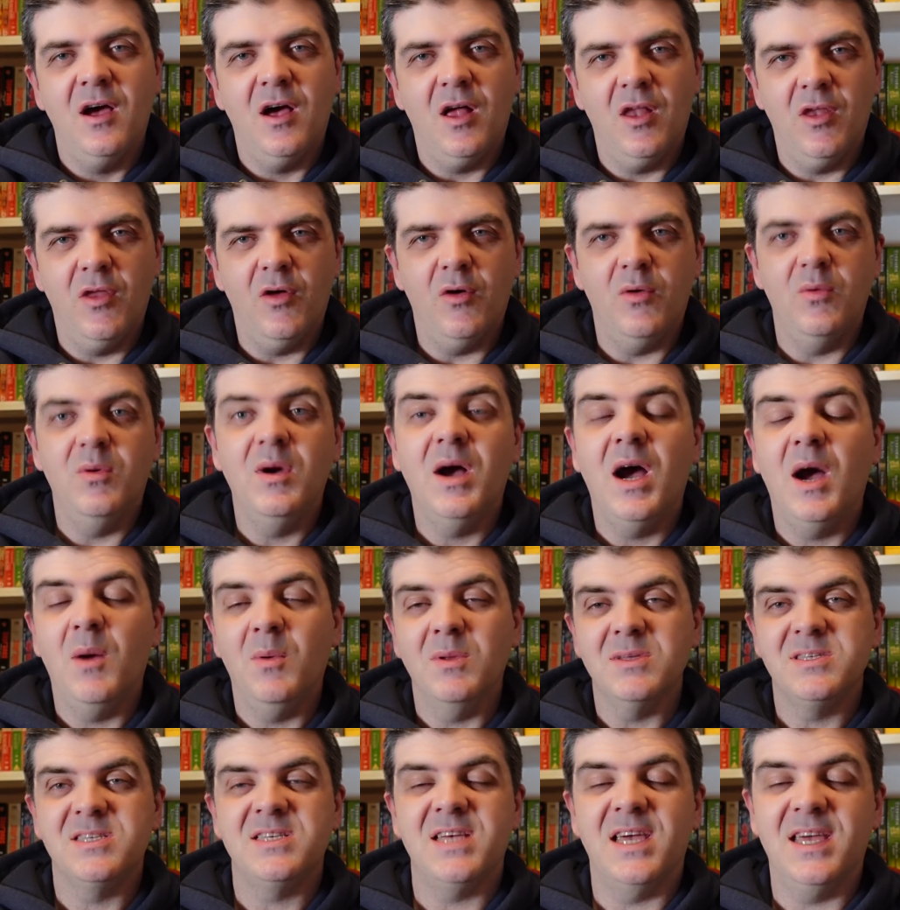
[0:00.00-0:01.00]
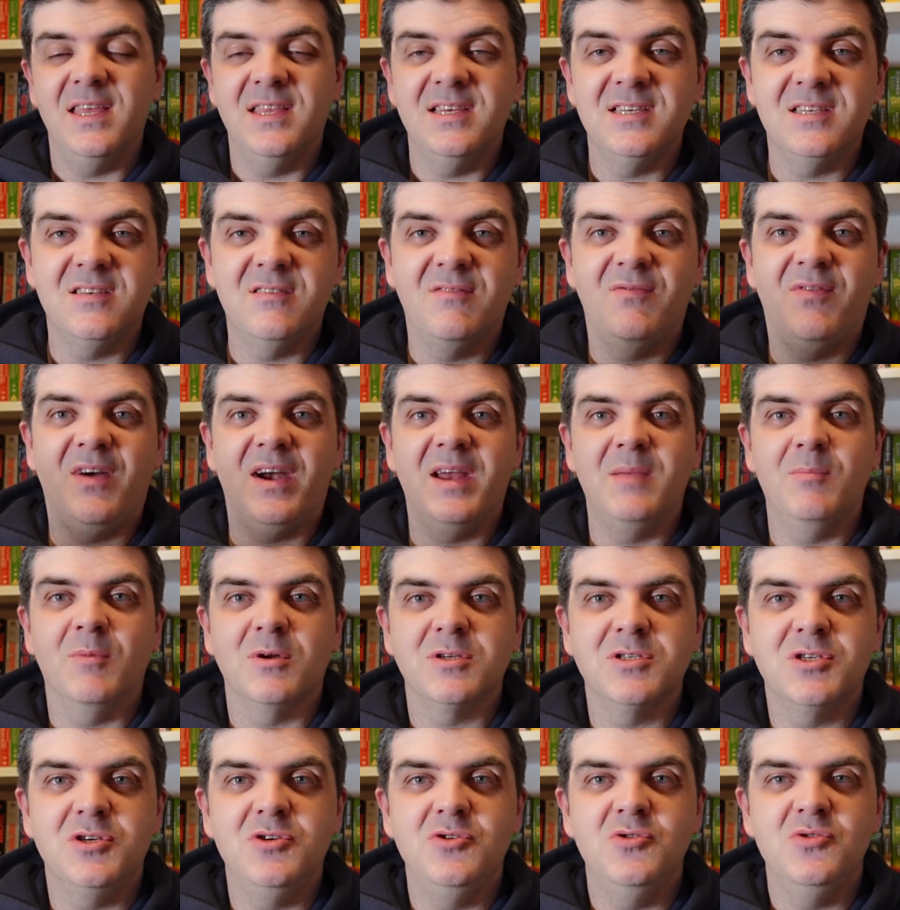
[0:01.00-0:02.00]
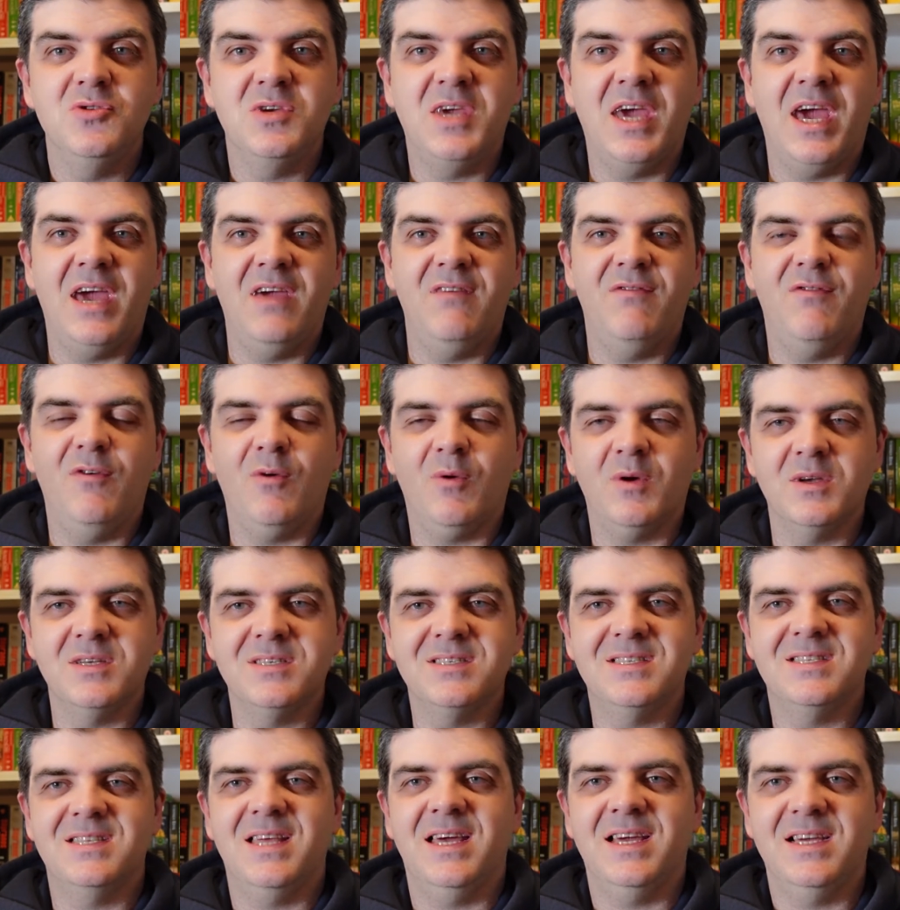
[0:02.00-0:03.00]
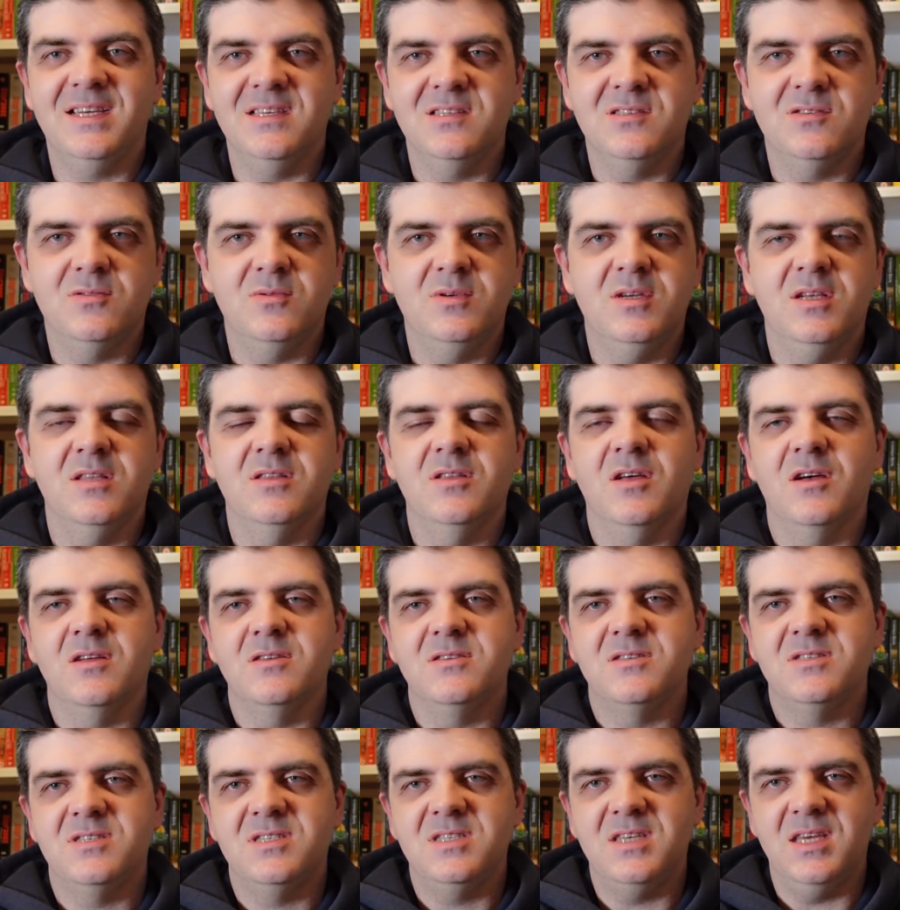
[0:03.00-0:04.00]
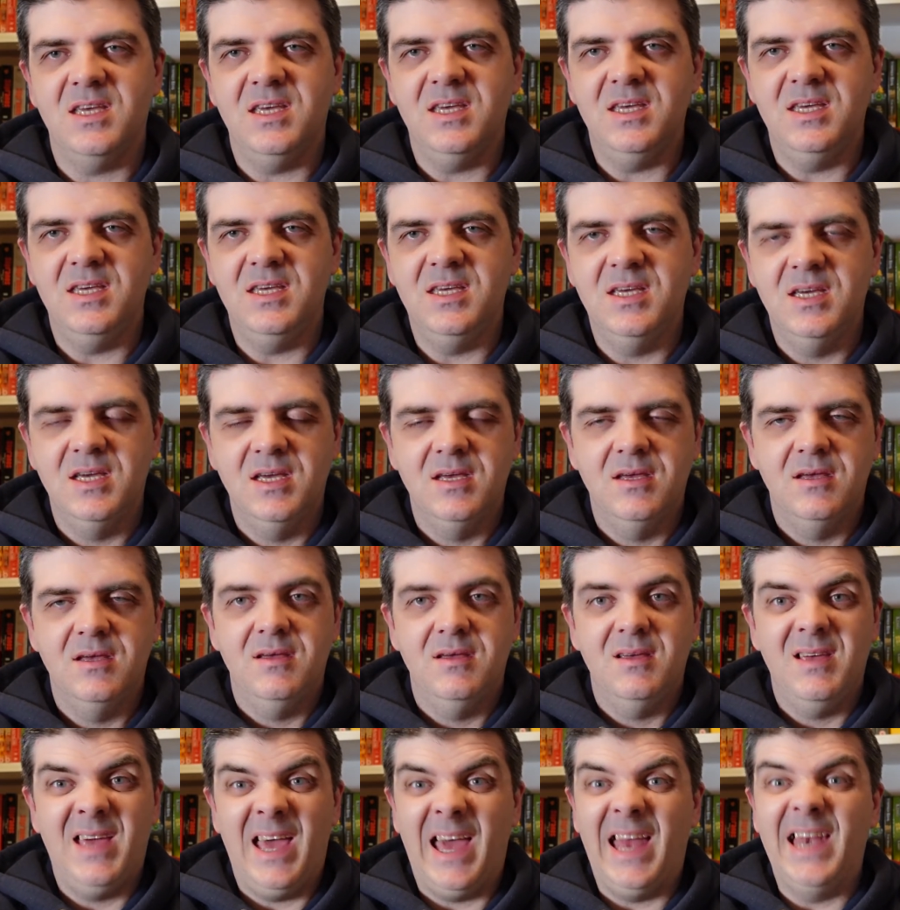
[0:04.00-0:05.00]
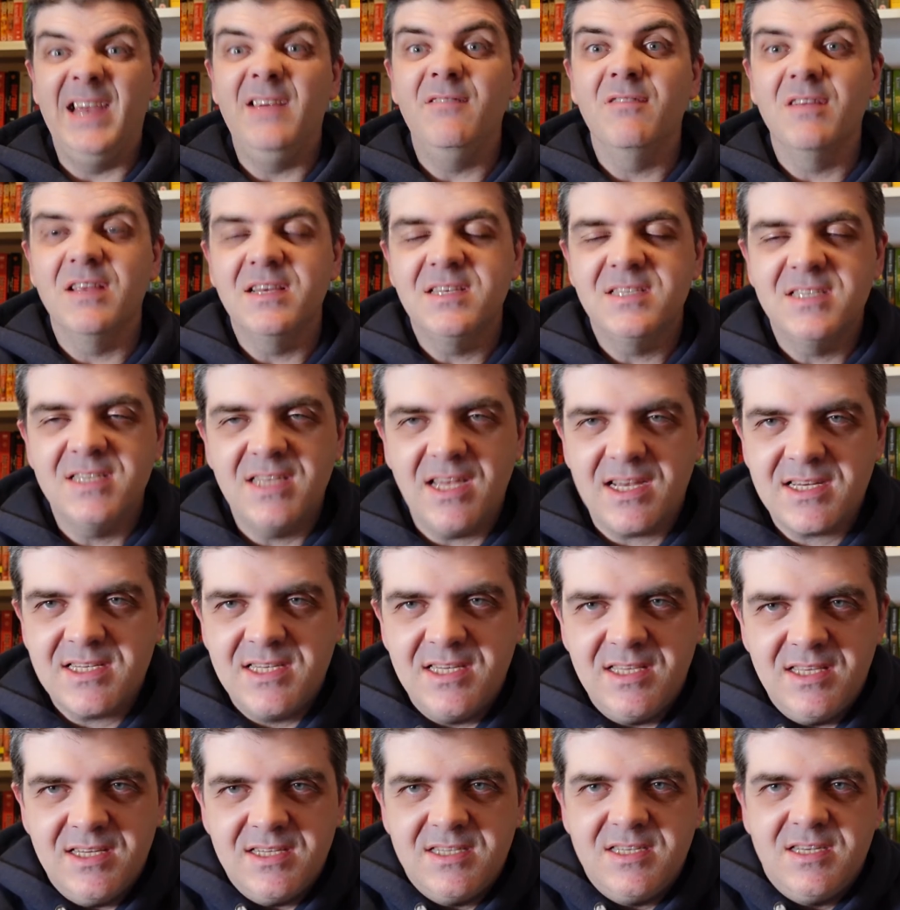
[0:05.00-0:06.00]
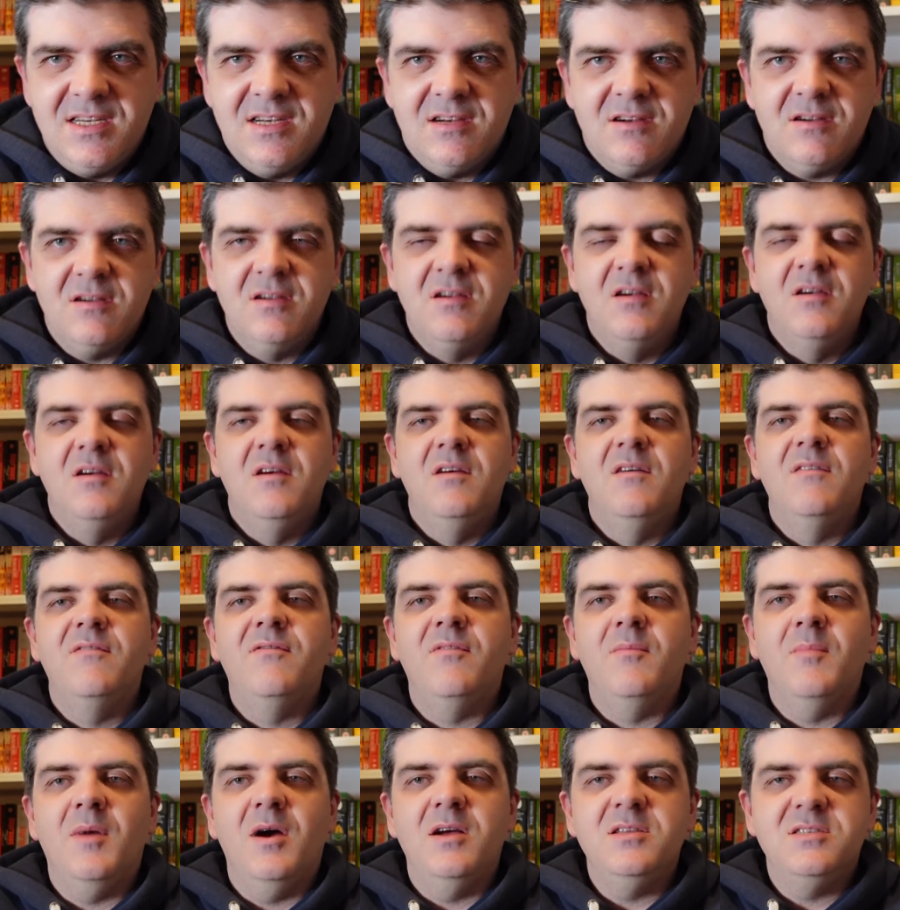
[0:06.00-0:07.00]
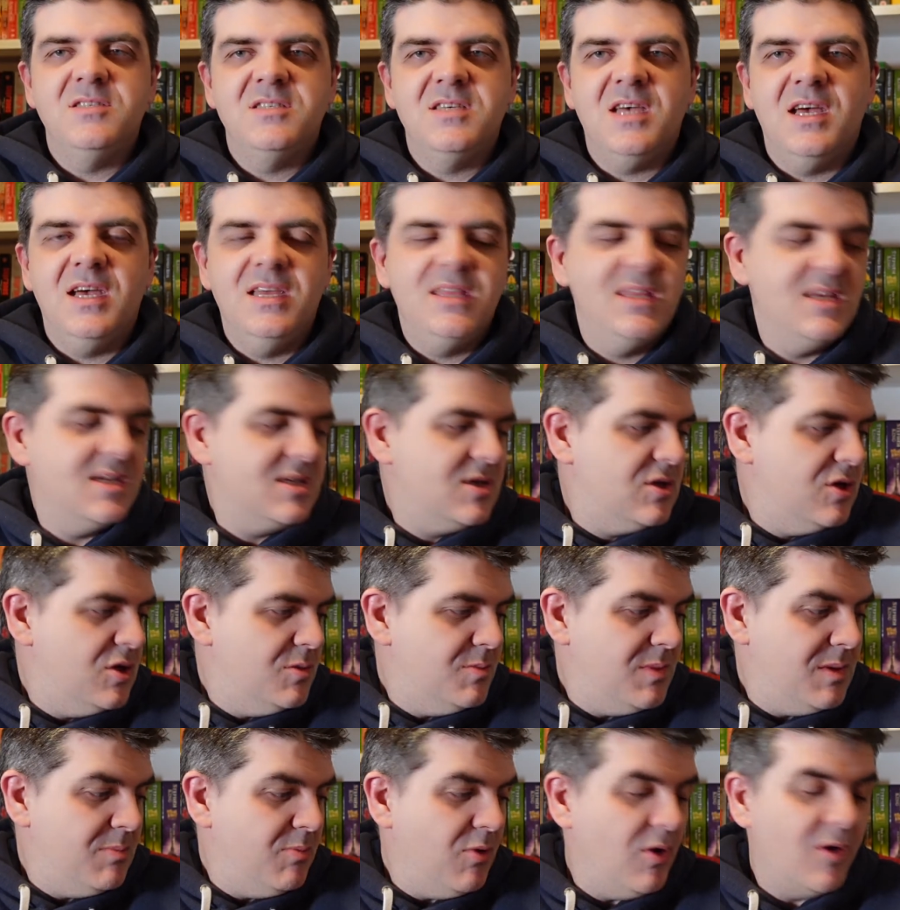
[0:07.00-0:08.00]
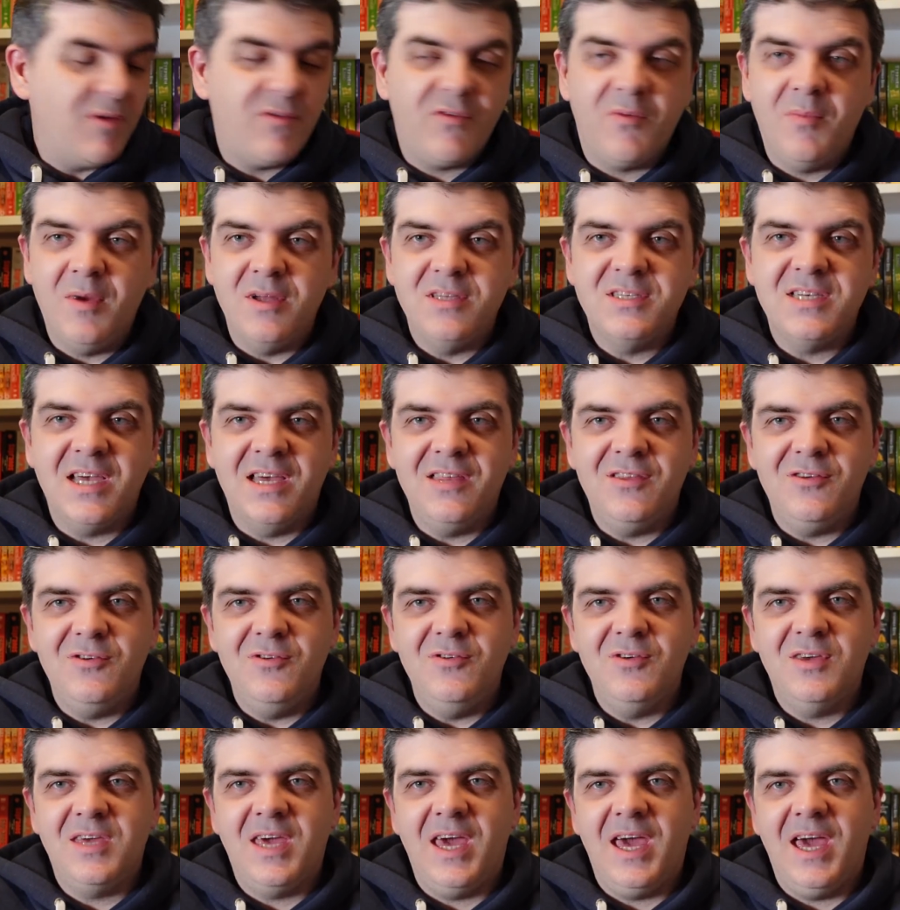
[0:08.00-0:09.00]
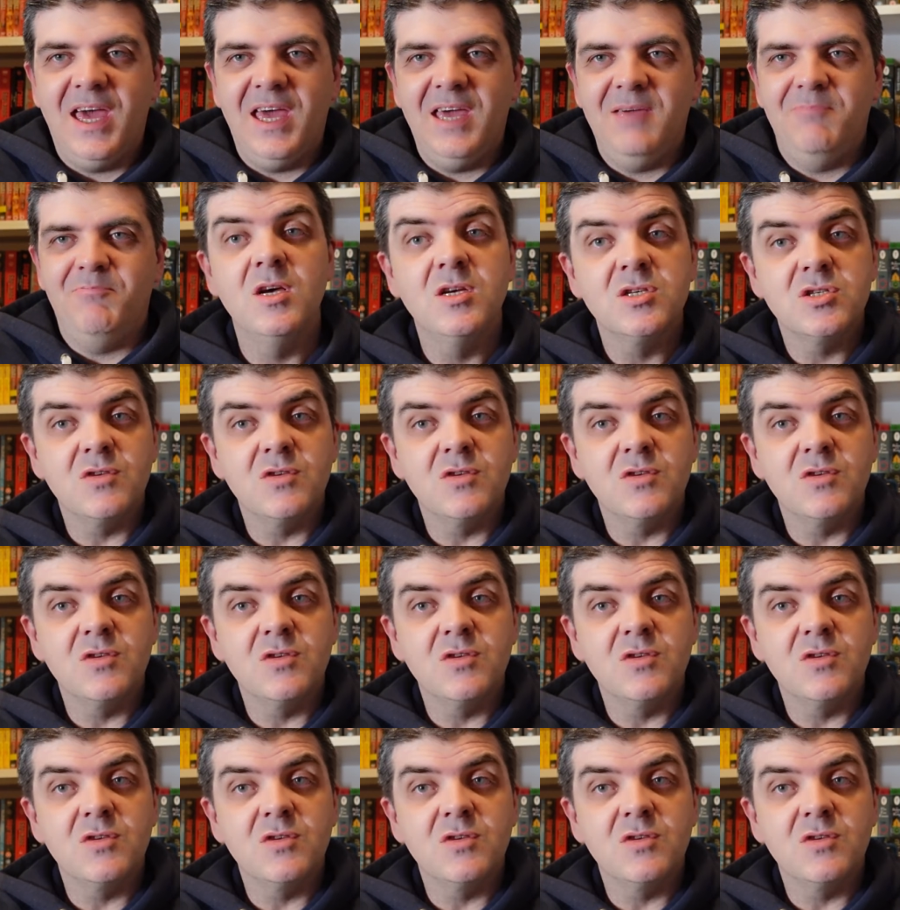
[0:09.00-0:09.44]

although I will say this is very much UK focused thing, so you'll not see any releases actually this year from outside that couldn't be bought from outside the UK.